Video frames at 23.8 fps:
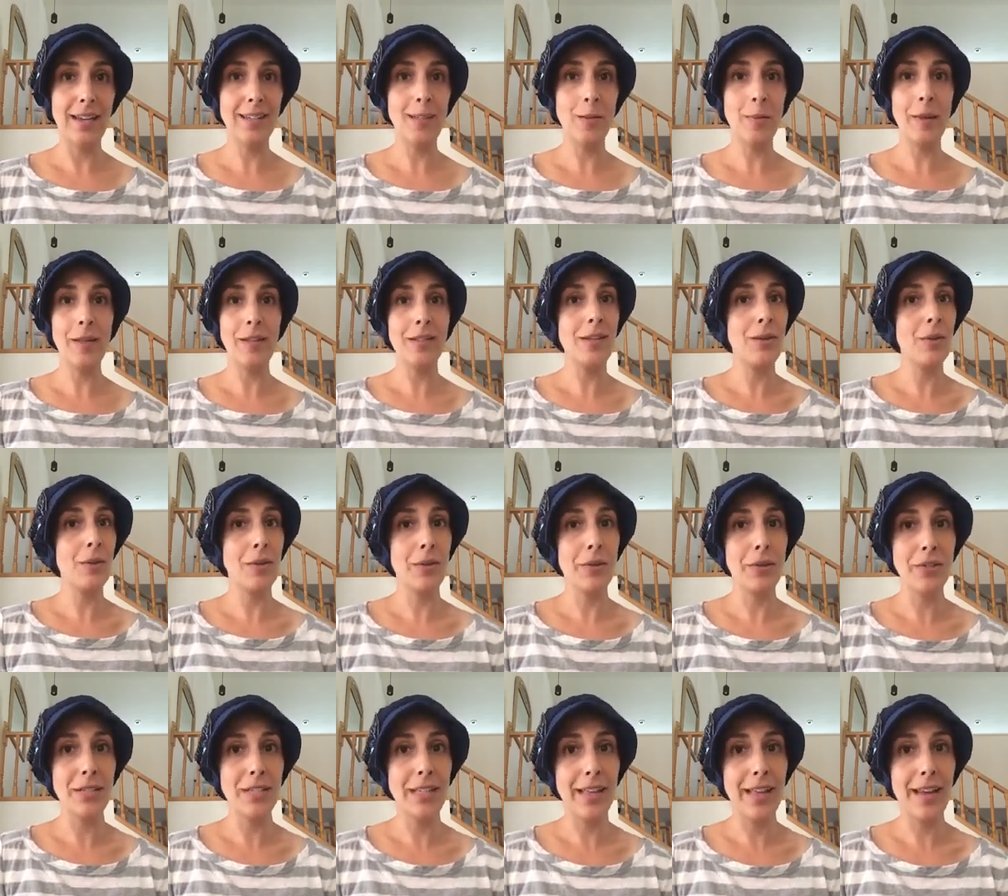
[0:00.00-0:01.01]
It depends how
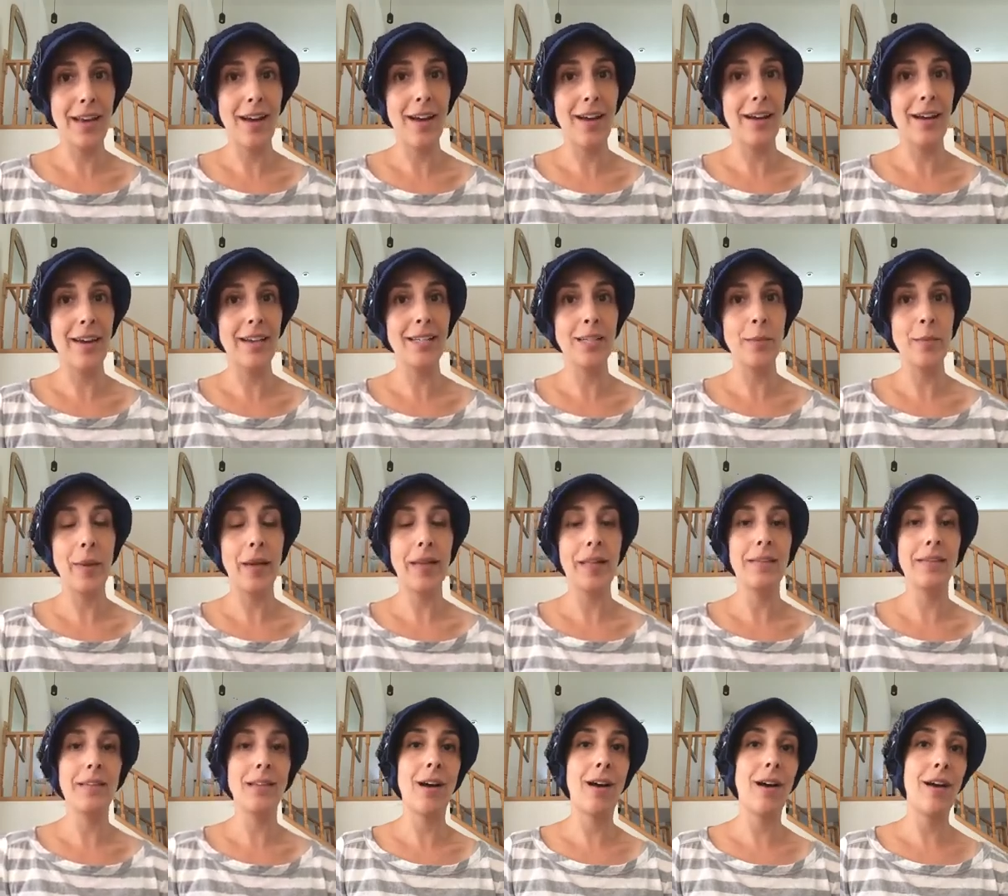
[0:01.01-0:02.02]
thirsty they are. It
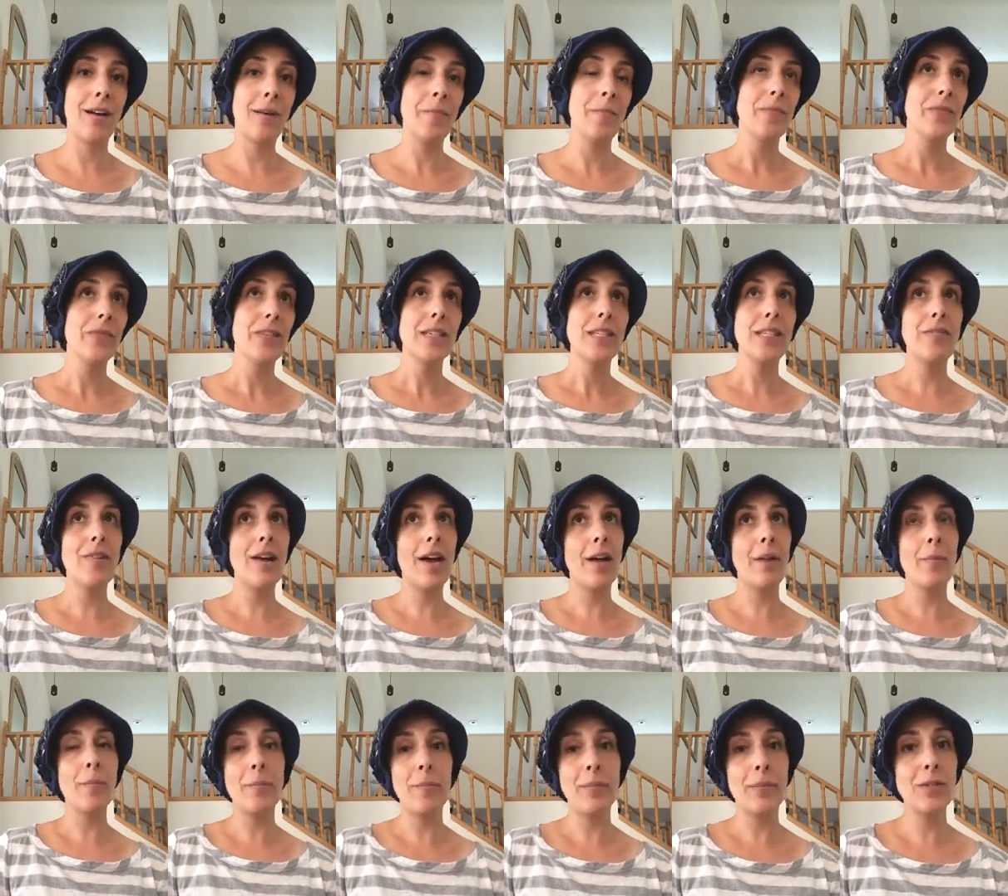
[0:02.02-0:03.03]
depends on
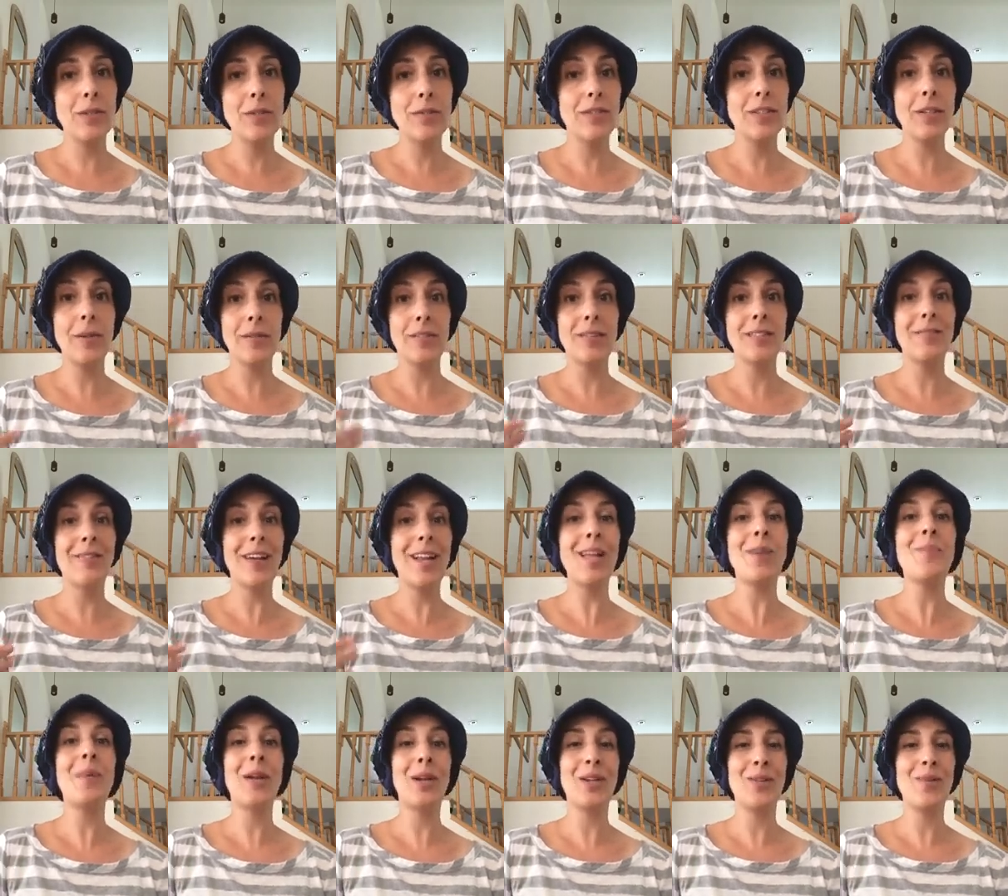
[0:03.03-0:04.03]

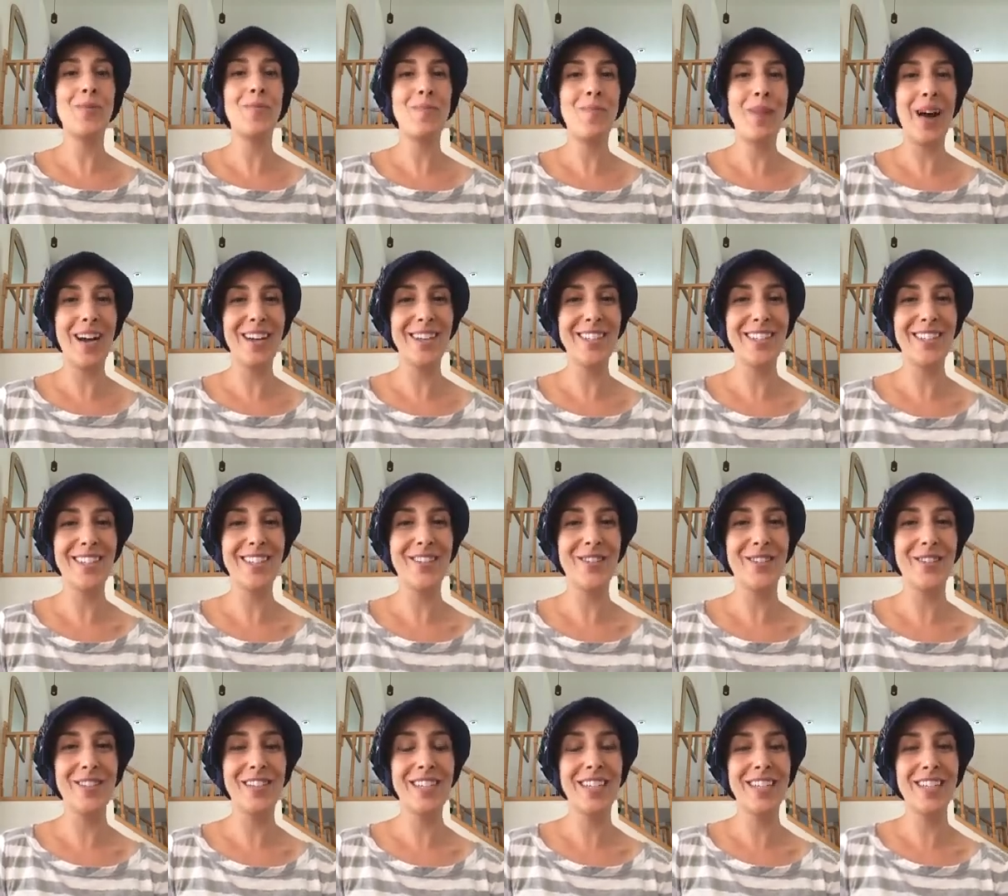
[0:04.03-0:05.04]
developmental
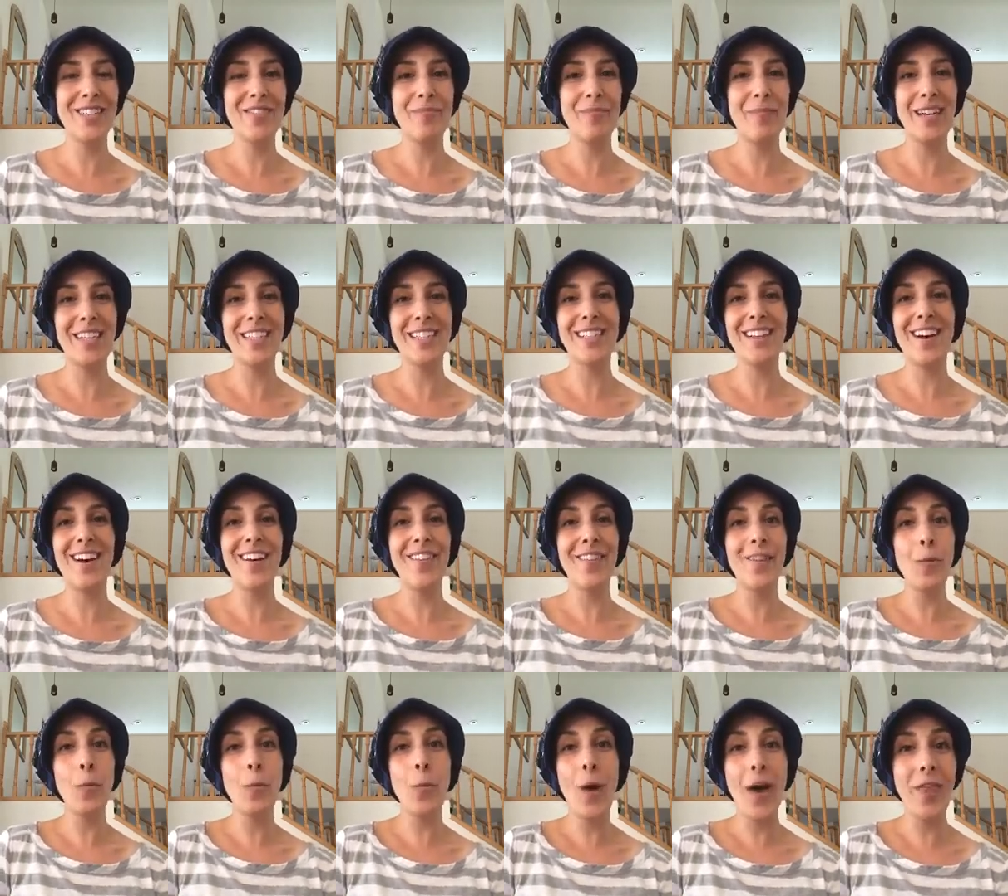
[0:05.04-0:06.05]
milestones. It depends on
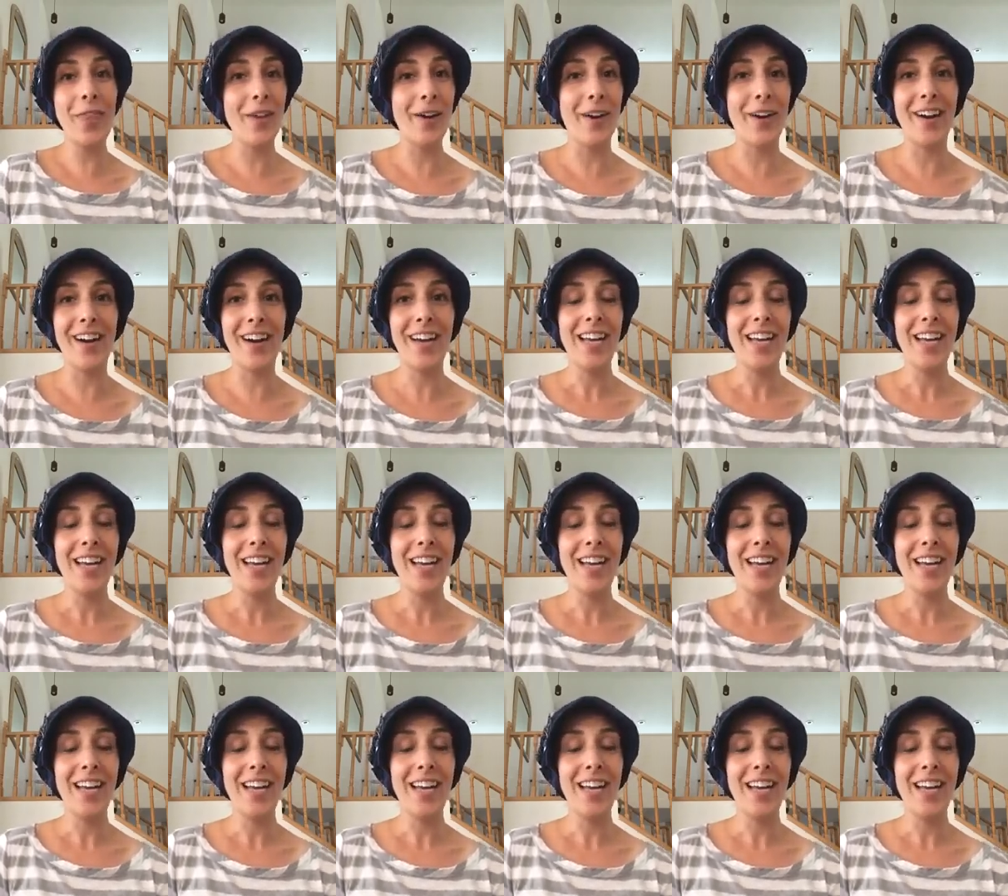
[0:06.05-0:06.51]
the weather.